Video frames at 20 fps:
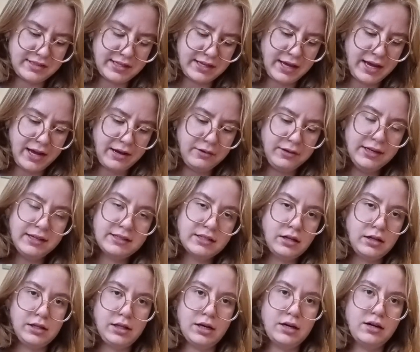Like, how
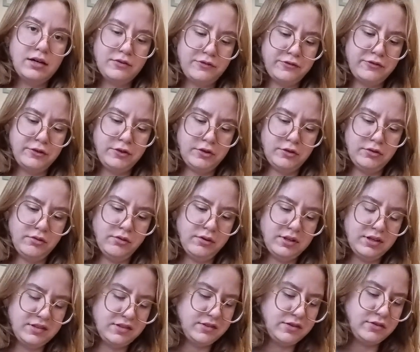little yarn for you
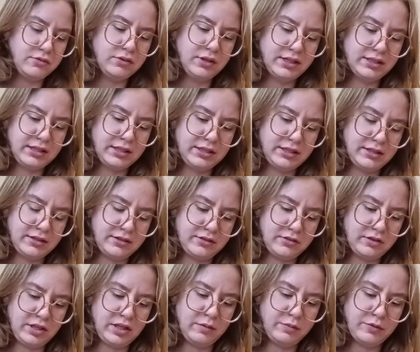is too little yarn
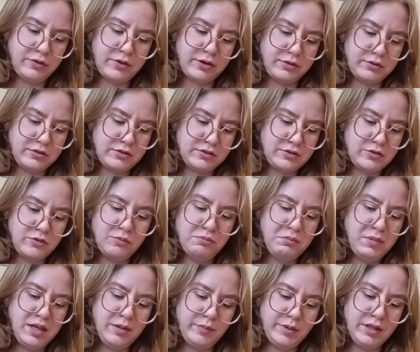to keep around to
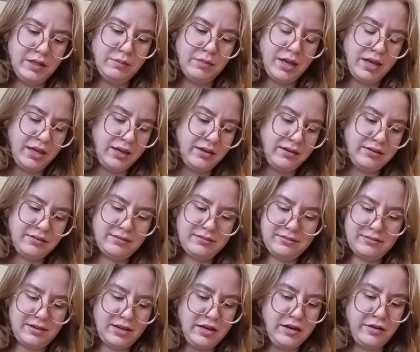maybe make
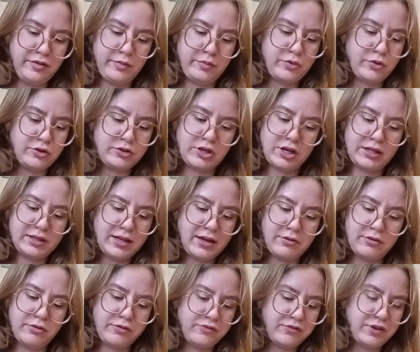another project
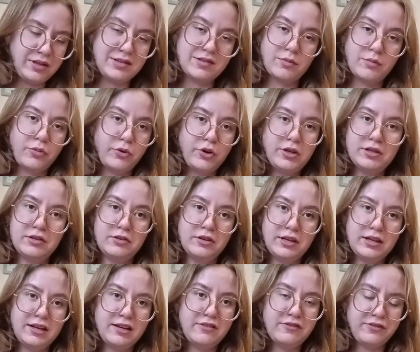out of at some point in your
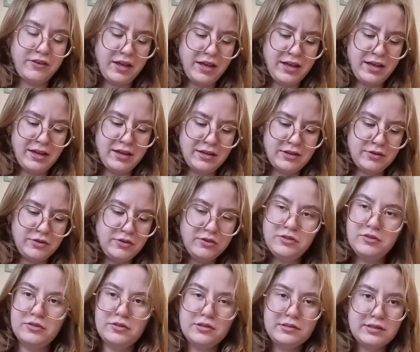life. Do
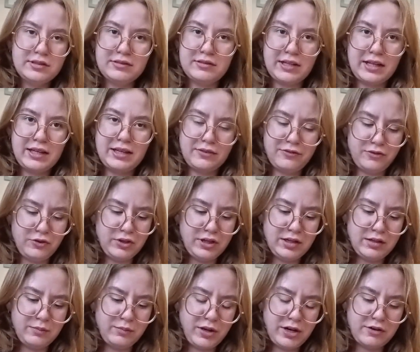you, like, if you knit
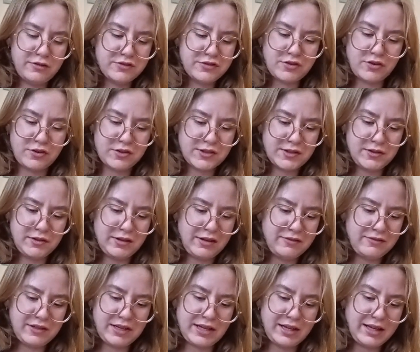a pair of socks and you
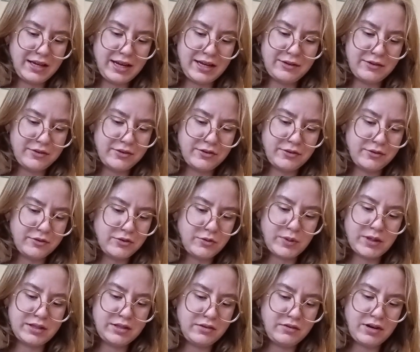have, like, I don't know,
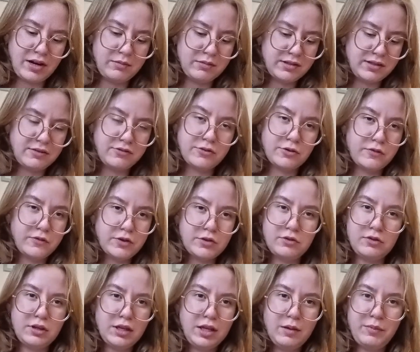20 grams left over, do
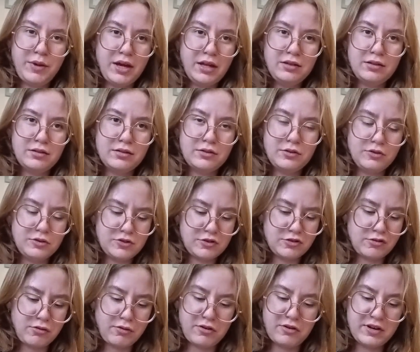you keep it? Do you
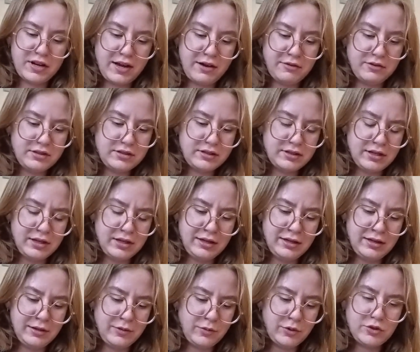just throw it out?
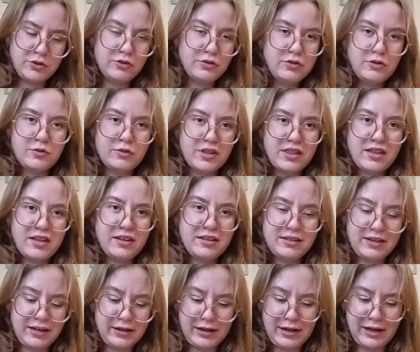What do you do with it?
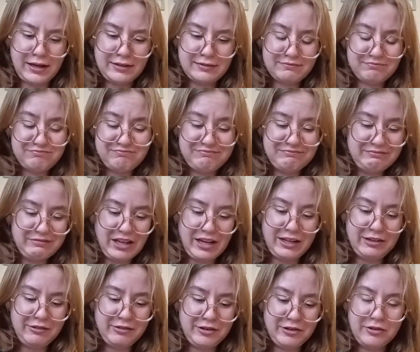I
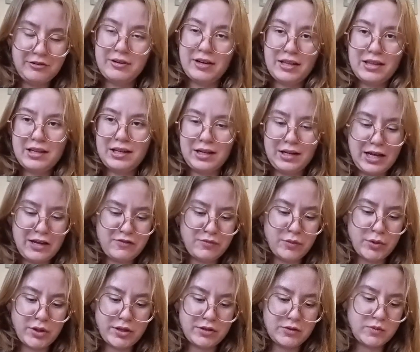don't know. I think I'll have
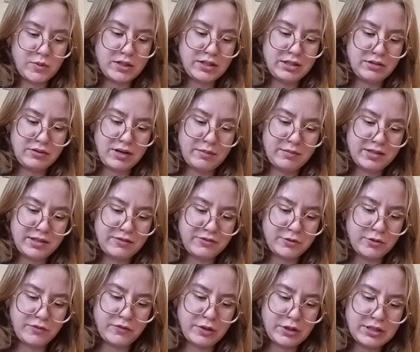more than 20 grams left
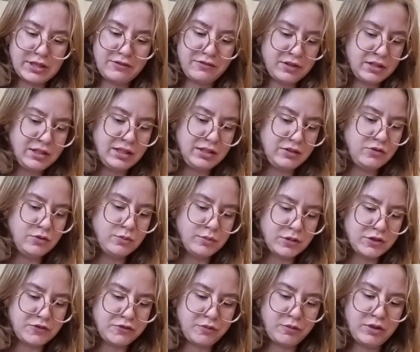over. Definitely too
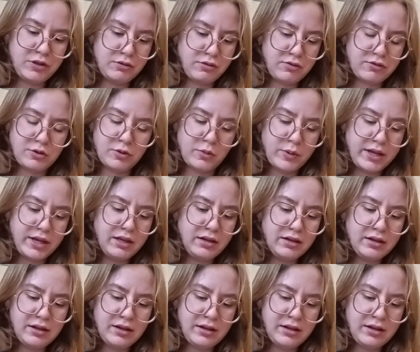much for me to throw away.